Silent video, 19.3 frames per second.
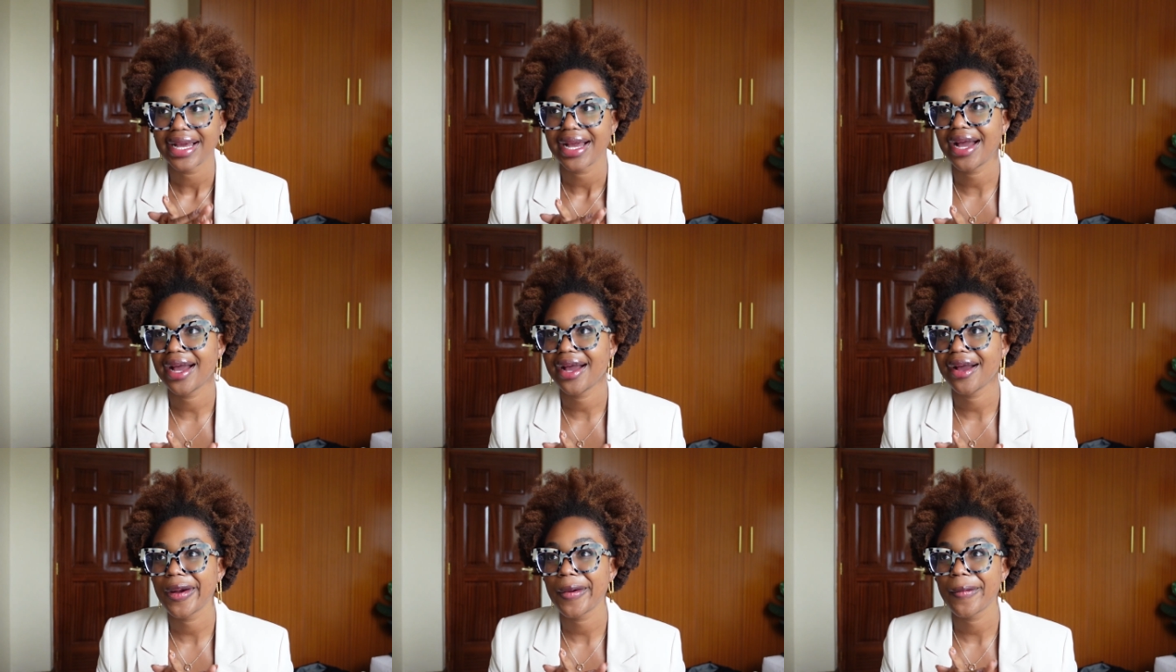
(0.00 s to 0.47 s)

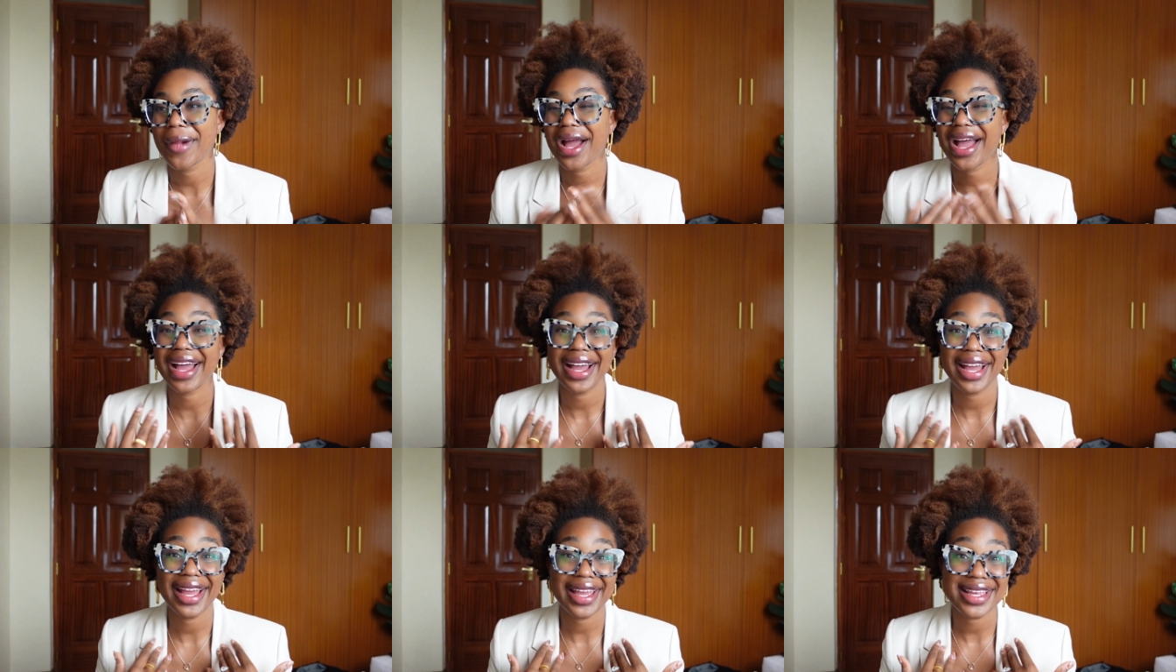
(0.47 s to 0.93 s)
Um,
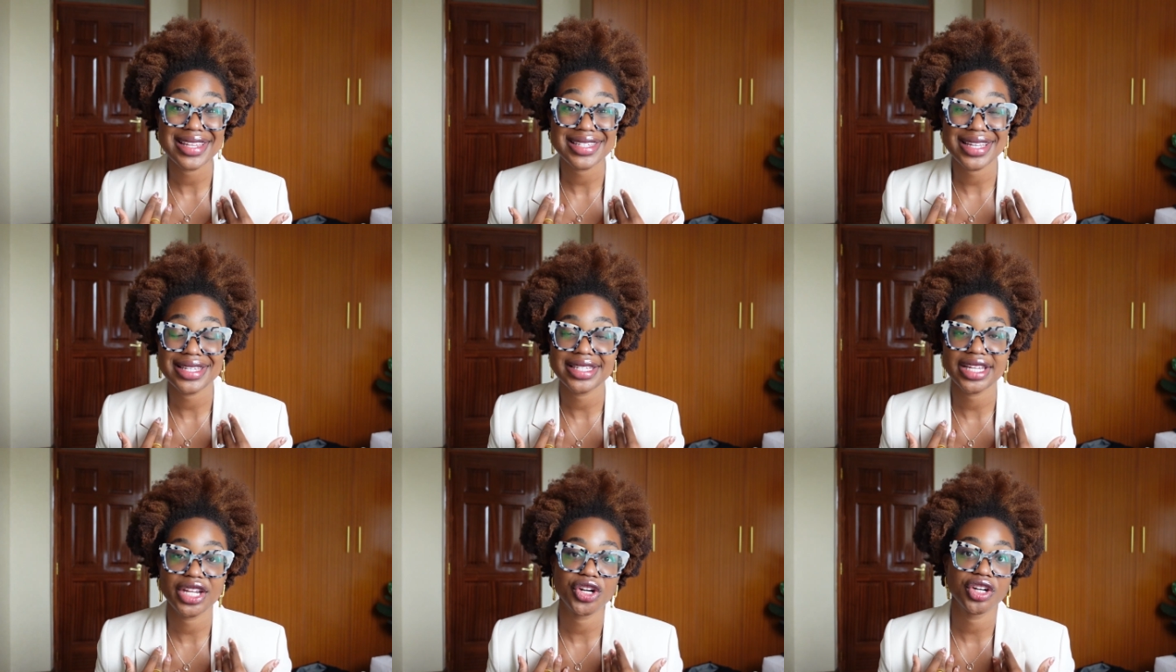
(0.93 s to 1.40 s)
I, as
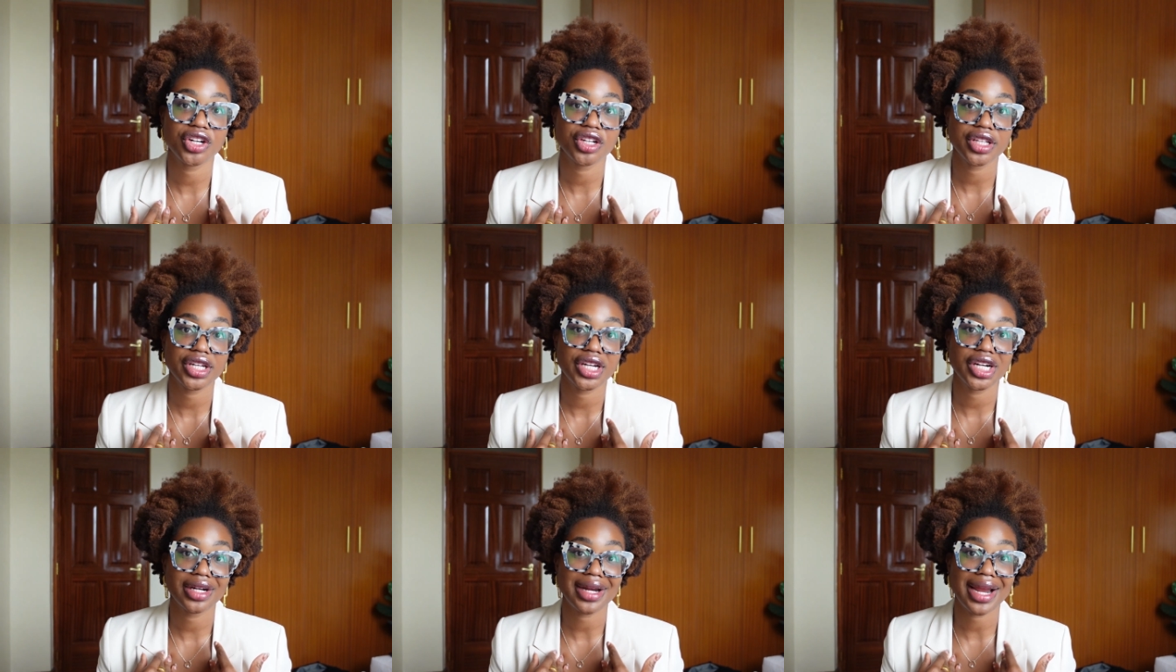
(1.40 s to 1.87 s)
I said
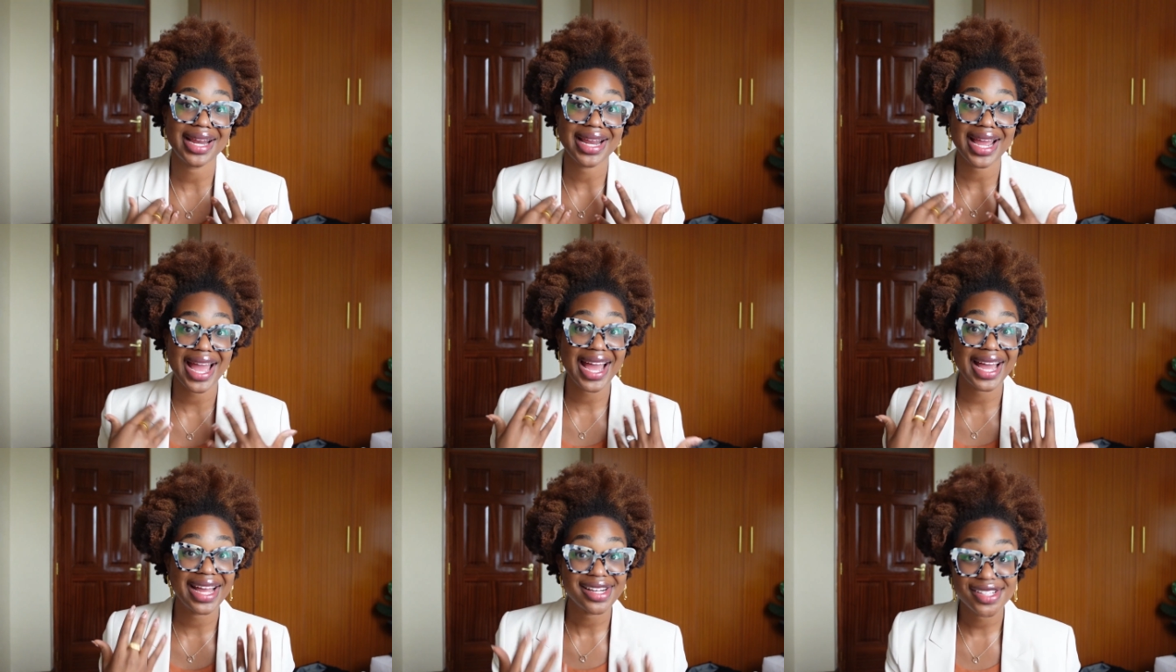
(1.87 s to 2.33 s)
earlier, I
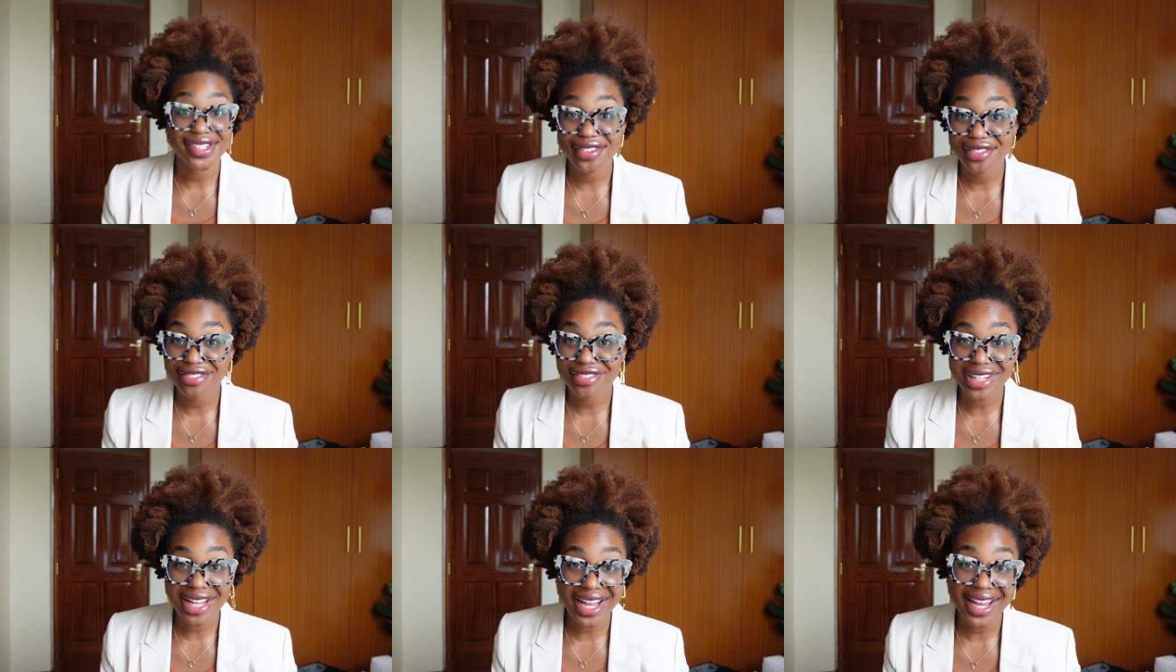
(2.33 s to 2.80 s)
had to
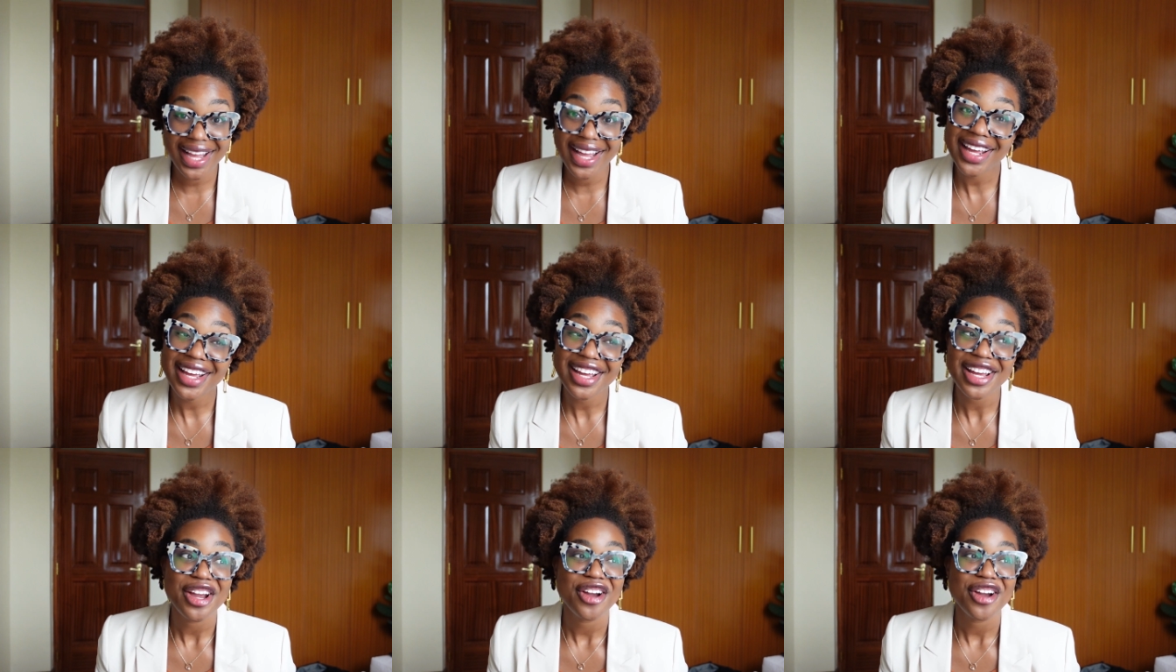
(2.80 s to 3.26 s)
fly